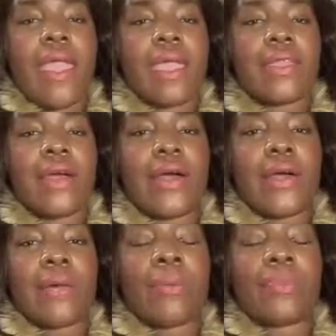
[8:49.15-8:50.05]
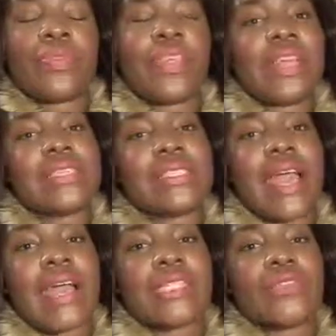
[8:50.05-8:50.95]
and um thanks
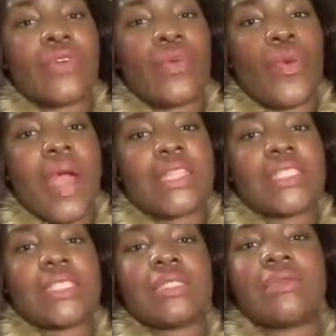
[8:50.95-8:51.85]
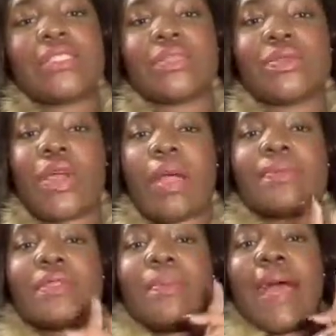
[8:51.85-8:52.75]
guys for watching
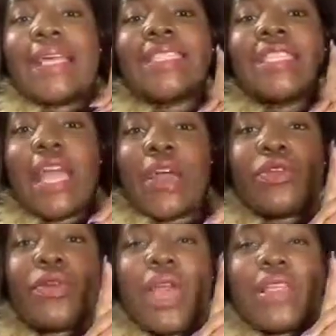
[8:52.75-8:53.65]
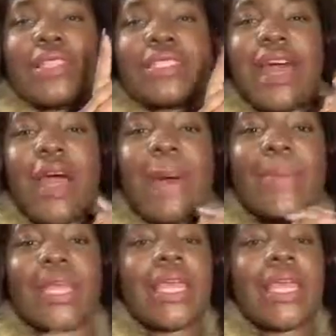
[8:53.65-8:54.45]
subscribe to my channel at the top